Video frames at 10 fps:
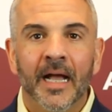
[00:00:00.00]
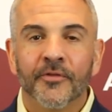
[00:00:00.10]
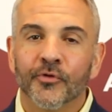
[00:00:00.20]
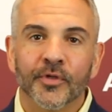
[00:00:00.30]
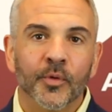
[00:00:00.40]

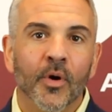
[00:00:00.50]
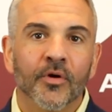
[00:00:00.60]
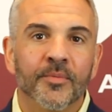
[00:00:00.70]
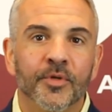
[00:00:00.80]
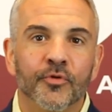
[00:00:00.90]
Certainly
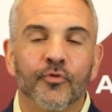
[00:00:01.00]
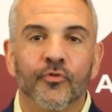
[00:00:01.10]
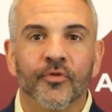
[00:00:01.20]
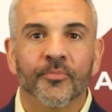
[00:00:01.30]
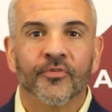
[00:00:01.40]
welcome you to
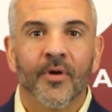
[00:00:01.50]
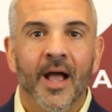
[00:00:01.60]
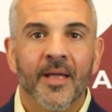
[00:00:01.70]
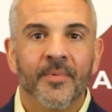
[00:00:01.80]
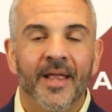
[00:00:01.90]

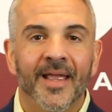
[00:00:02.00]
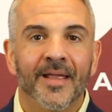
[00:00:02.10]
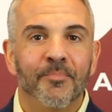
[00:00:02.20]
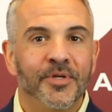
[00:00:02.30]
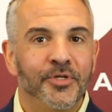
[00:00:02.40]
subscribe
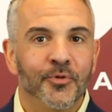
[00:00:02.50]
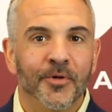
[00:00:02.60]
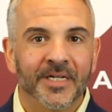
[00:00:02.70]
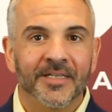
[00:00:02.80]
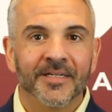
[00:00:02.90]
and be sure
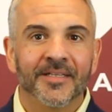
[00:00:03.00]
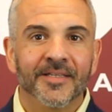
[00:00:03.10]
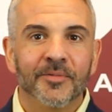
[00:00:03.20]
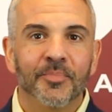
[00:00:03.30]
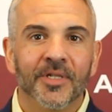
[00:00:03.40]
to click the
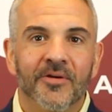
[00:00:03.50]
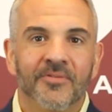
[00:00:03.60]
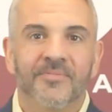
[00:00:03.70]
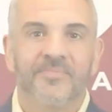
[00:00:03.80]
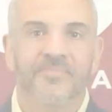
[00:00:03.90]
link below.